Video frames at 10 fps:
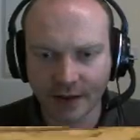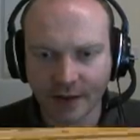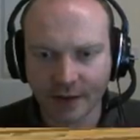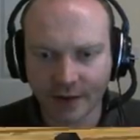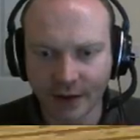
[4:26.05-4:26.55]
I
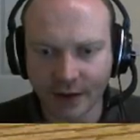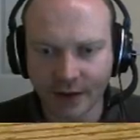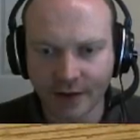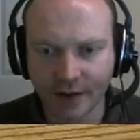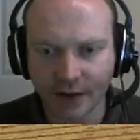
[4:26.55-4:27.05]
don't think I
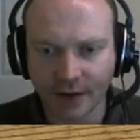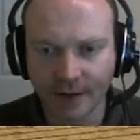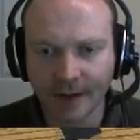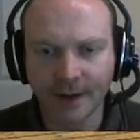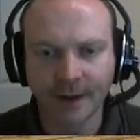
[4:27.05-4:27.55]
did, you know.
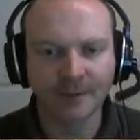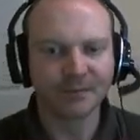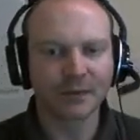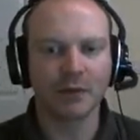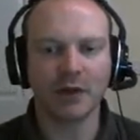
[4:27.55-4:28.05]

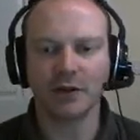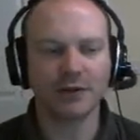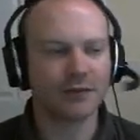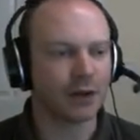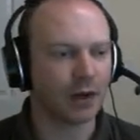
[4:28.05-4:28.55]
We're not
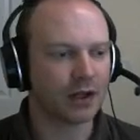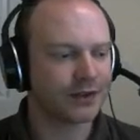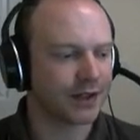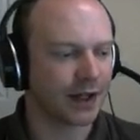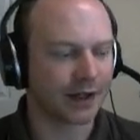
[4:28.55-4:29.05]
doing very well
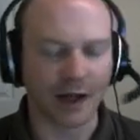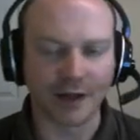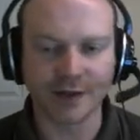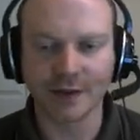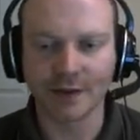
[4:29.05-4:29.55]
today,
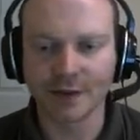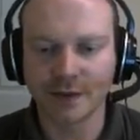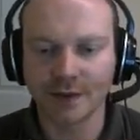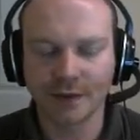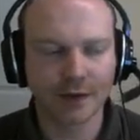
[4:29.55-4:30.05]
guys.
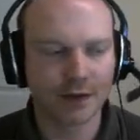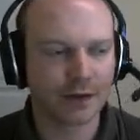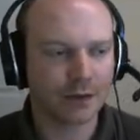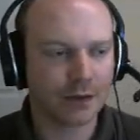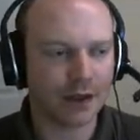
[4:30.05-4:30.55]

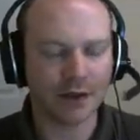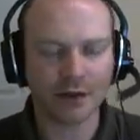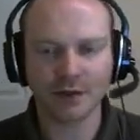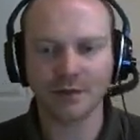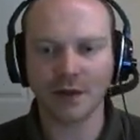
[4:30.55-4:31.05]
We are
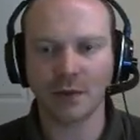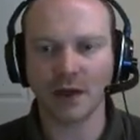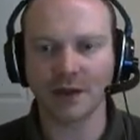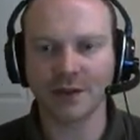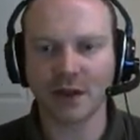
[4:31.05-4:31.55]
not doing very
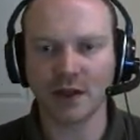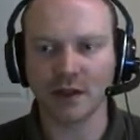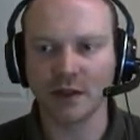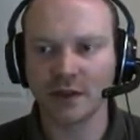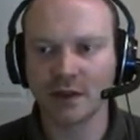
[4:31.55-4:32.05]
well at
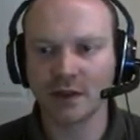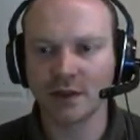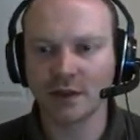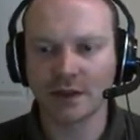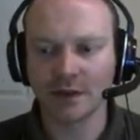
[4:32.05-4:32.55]
all.
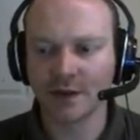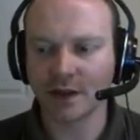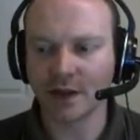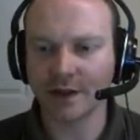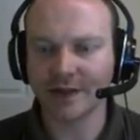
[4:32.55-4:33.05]
The
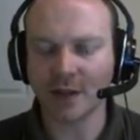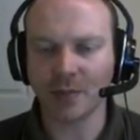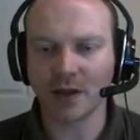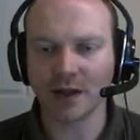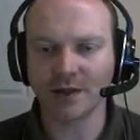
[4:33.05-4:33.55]
clay
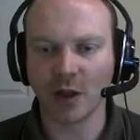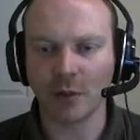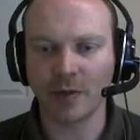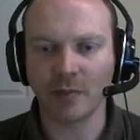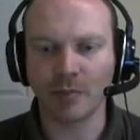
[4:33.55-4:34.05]
sapling has
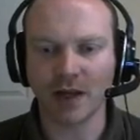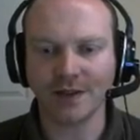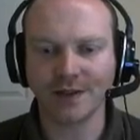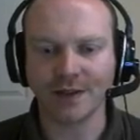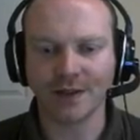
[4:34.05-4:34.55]
not been
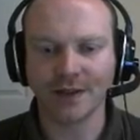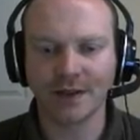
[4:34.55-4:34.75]
planted.